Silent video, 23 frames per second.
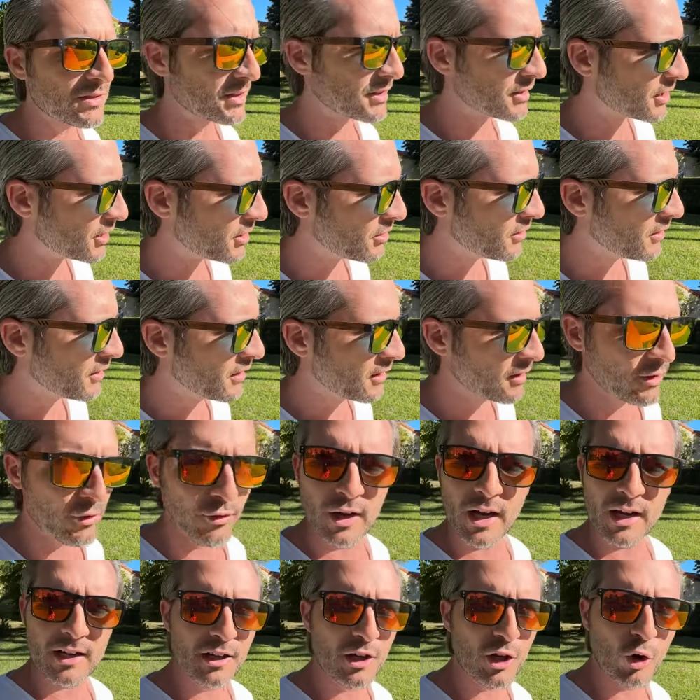You know, you're
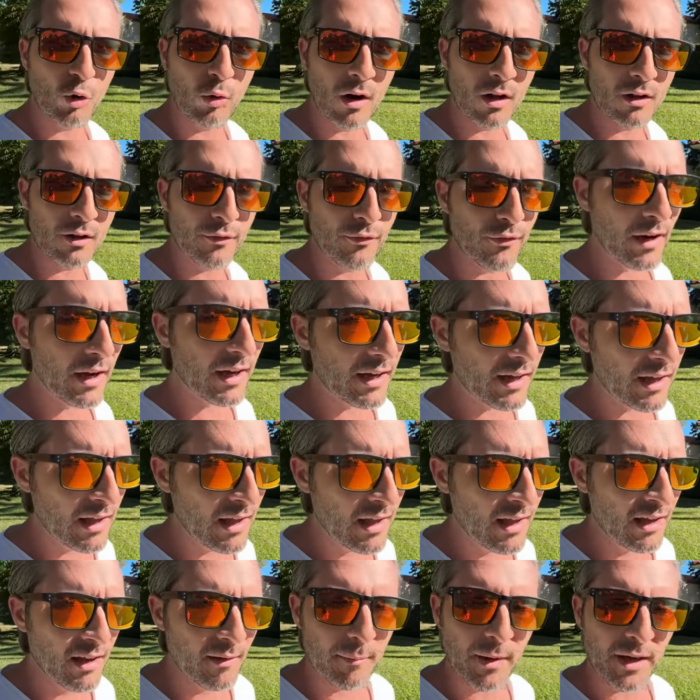not going to qualify
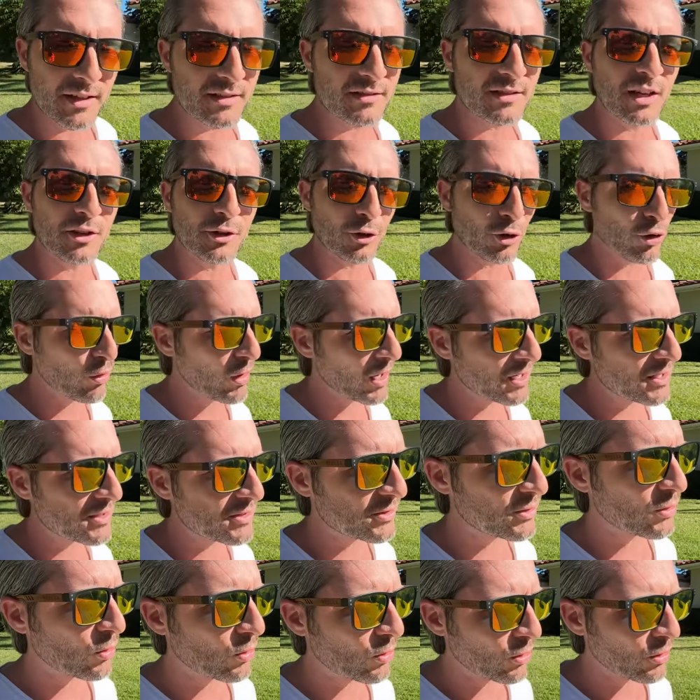based on your credit
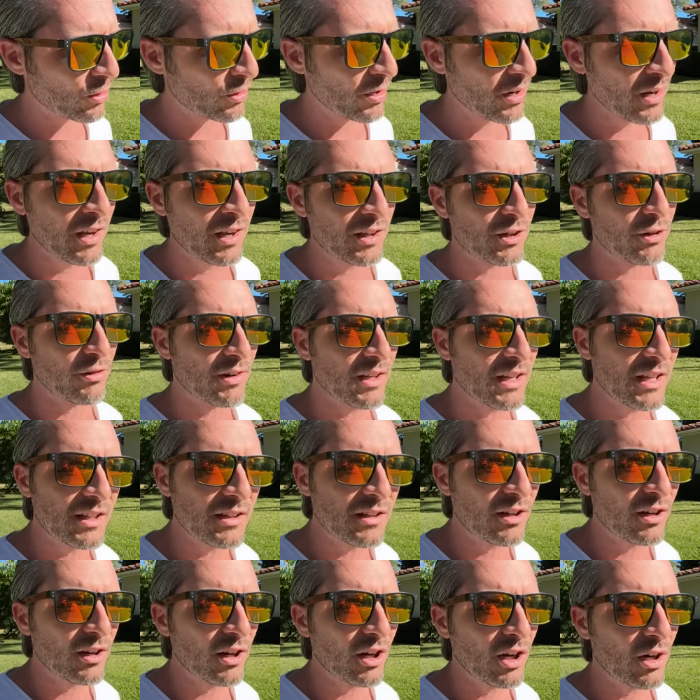score, your
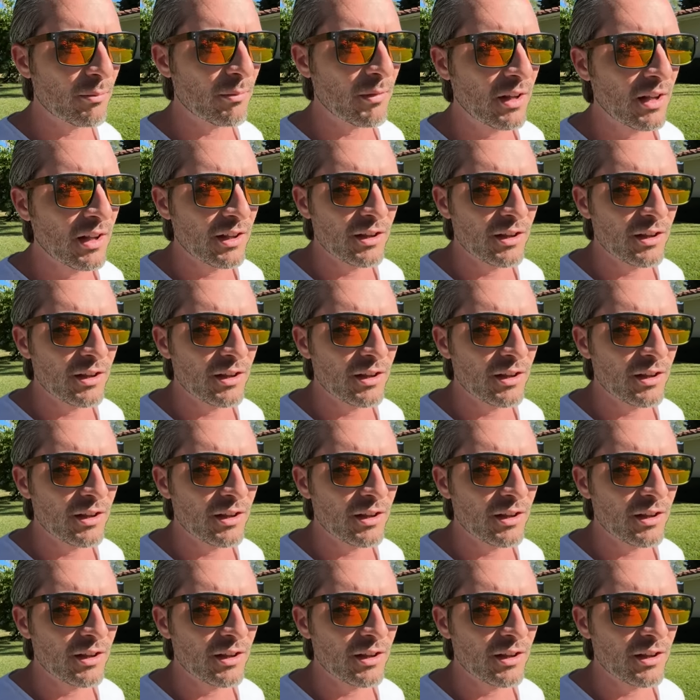income.